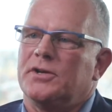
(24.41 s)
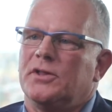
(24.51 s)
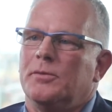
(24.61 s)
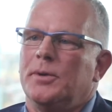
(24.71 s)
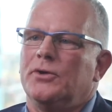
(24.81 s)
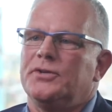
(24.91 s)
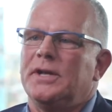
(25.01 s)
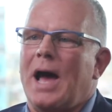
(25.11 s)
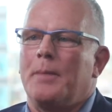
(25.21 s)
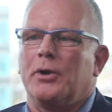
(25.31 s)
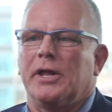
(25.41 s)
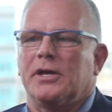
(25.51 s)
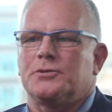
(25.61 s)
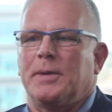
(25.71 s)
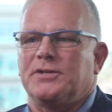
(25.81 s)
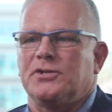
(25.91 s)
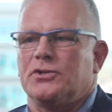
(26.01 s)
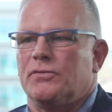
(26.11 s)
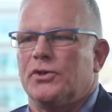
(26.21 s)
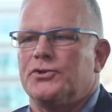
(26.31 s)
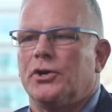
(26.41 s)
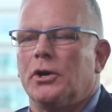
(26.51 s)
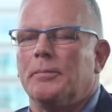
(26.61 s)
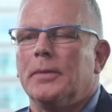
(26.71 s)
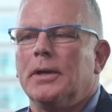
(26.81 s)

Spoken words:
to the built-in operating expenses over the term.